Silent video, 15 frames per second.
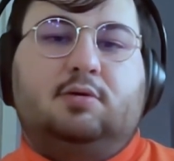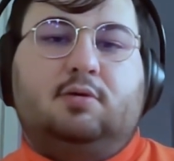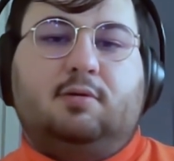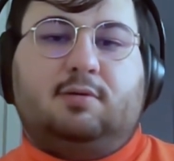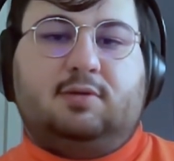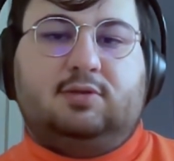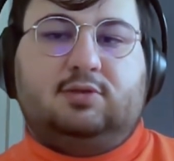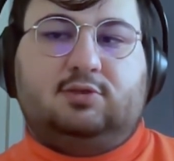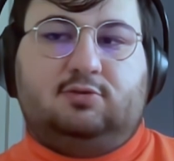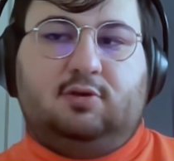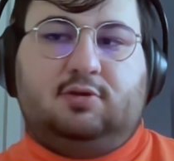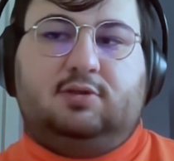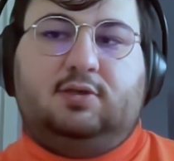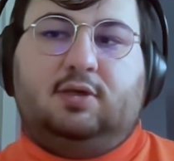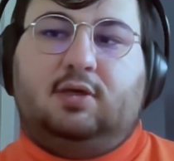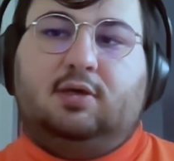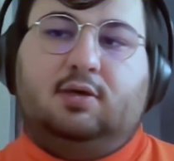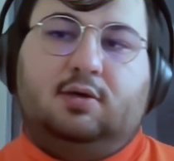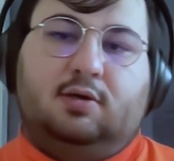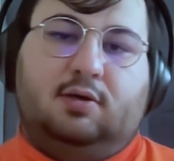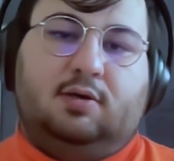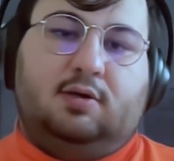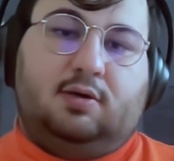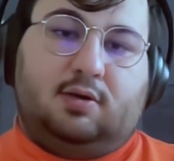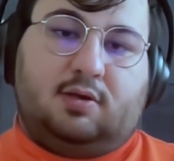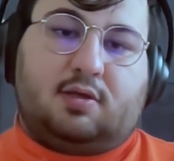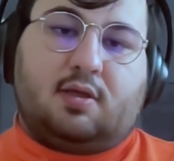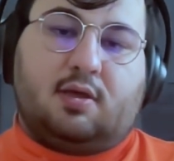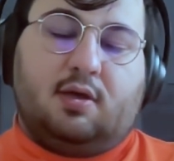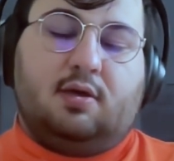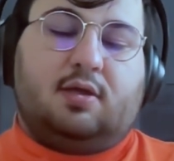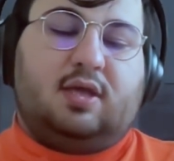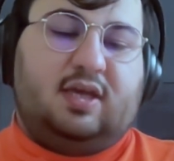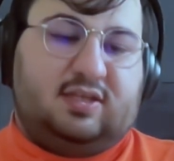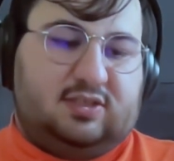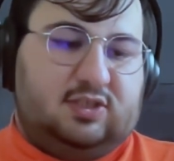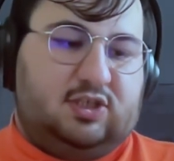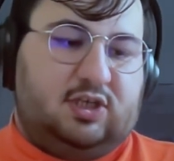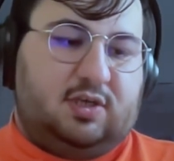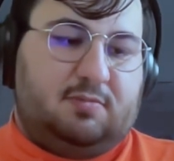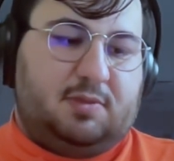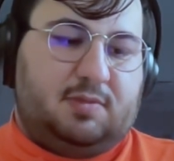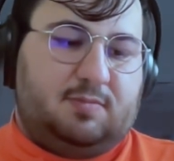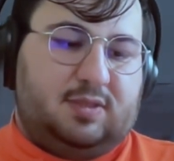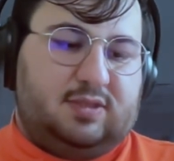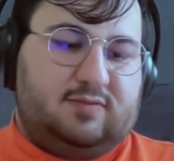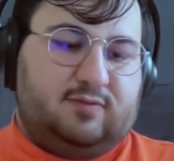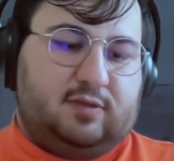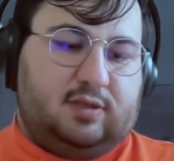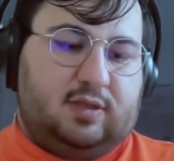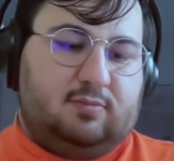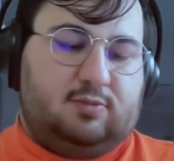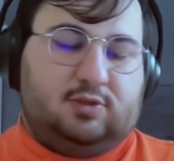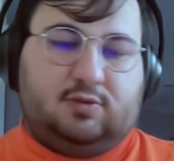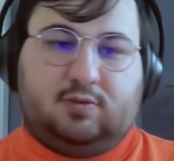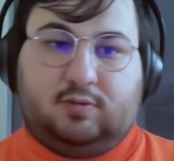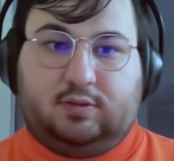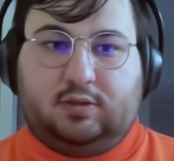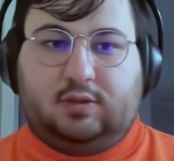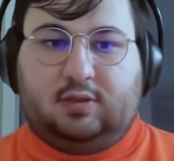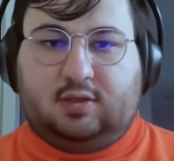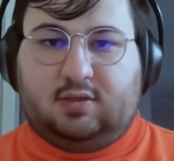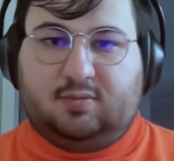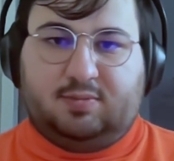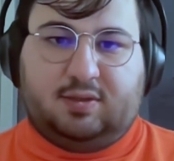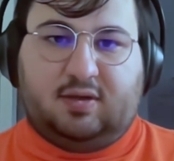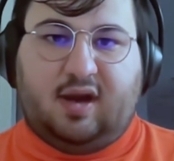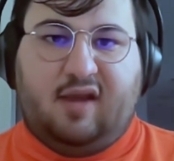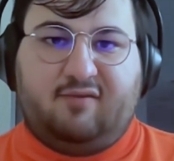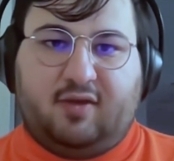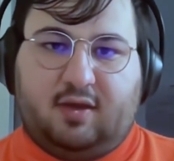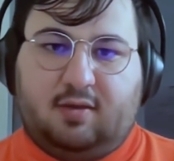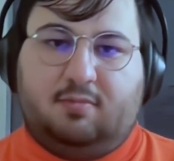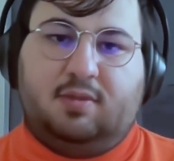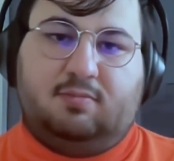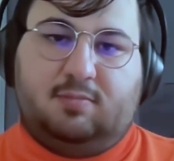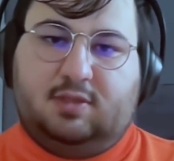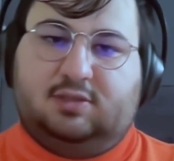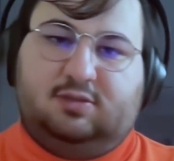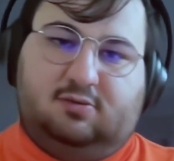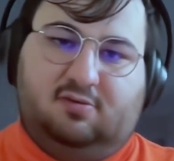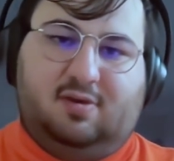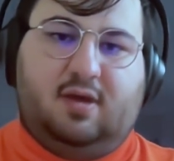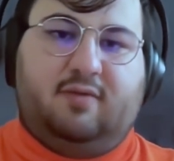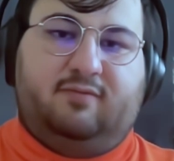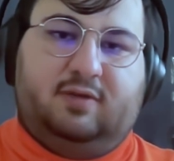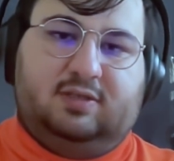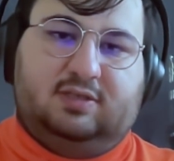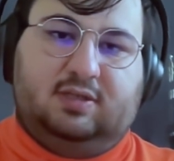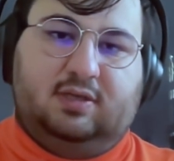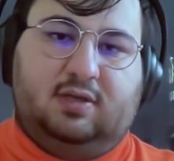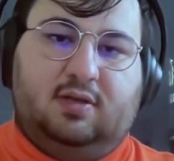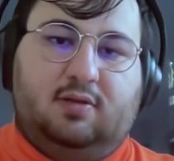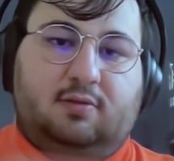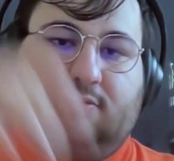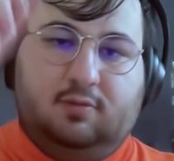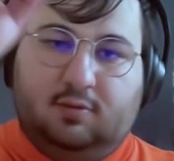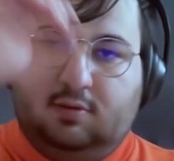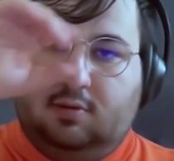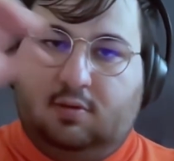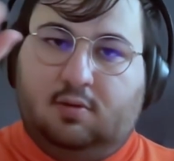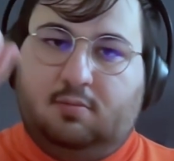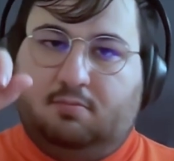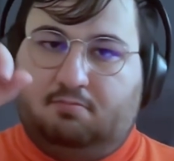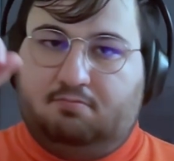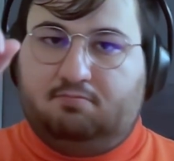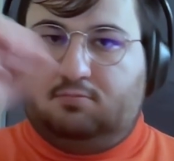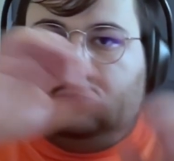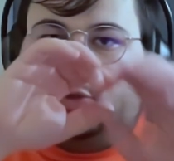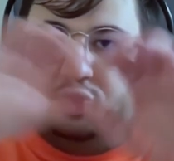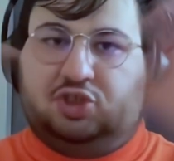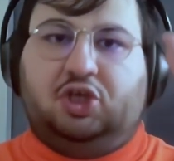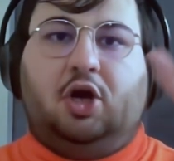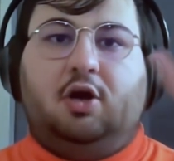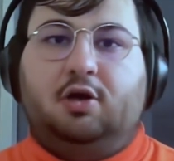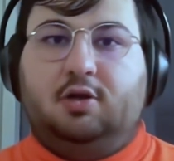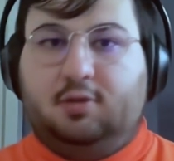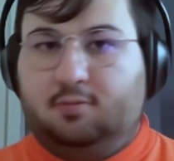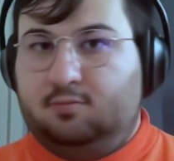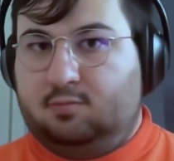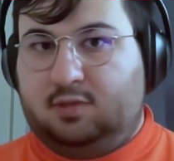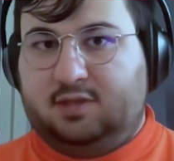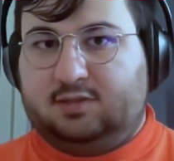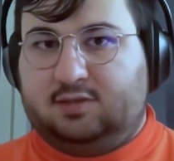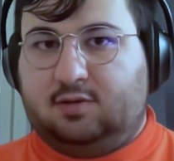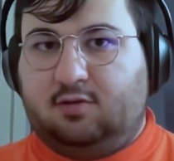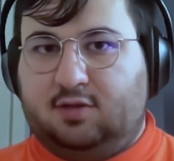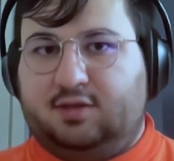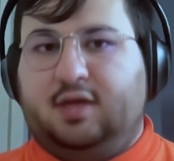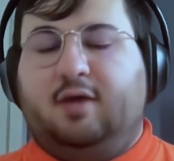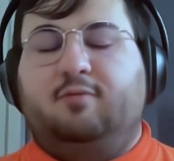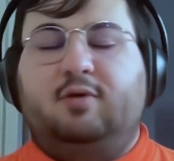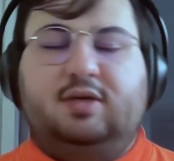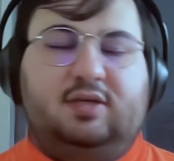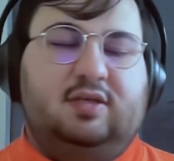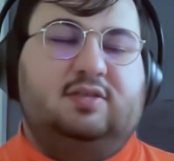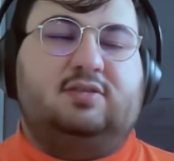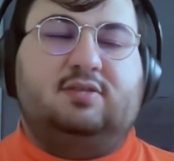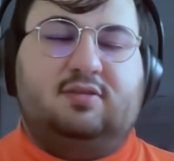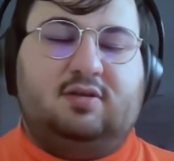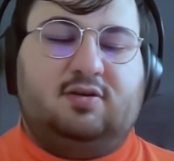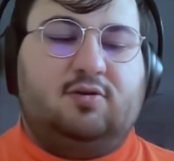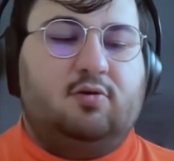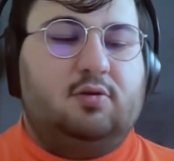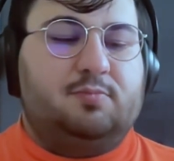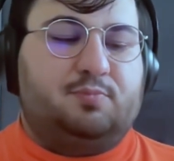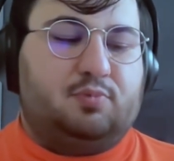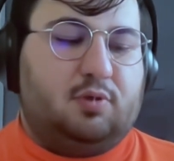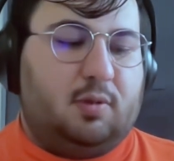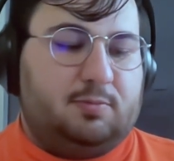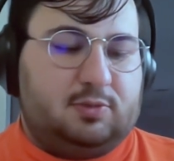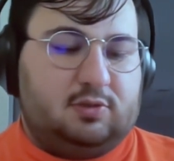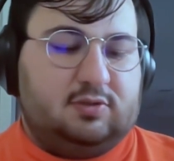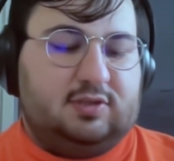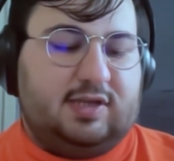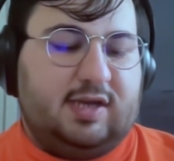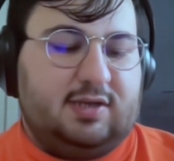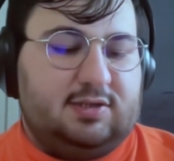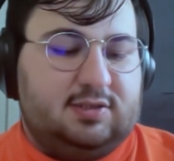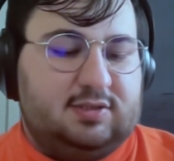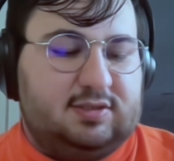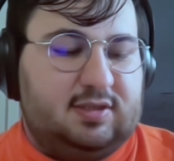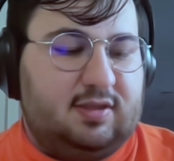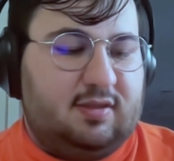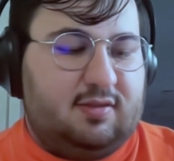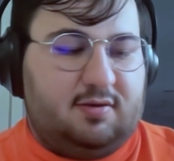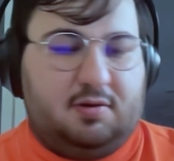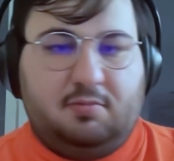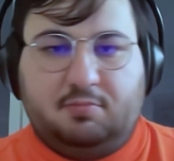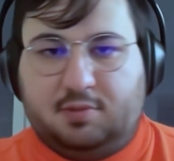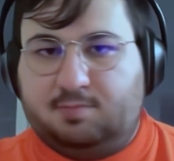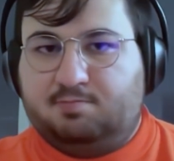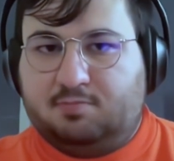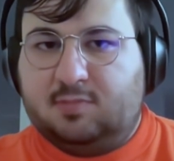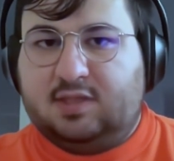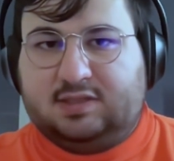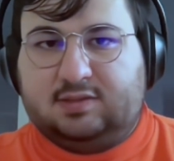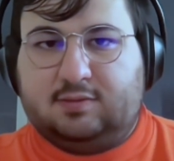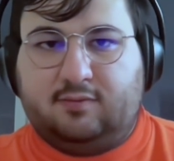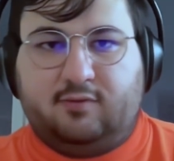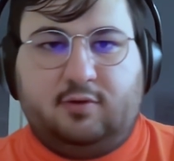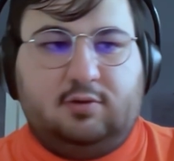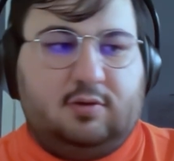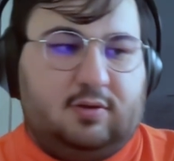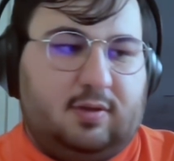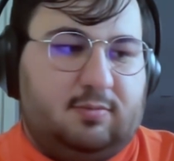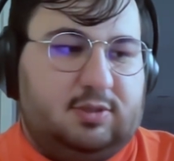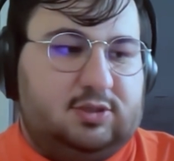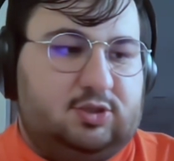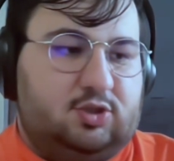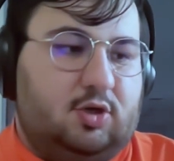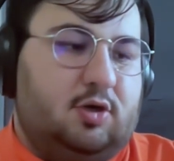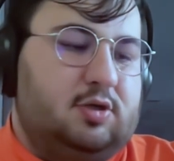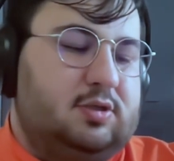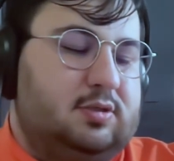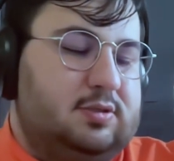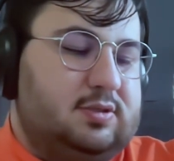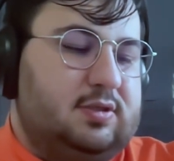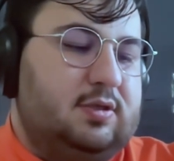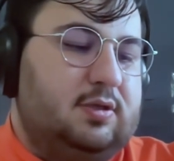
constructing KZG commitments for them, so the cryptographic commitments to every single shard, let's call it that way. They're called block transactions in Ethereum, but let's refer to them as shards.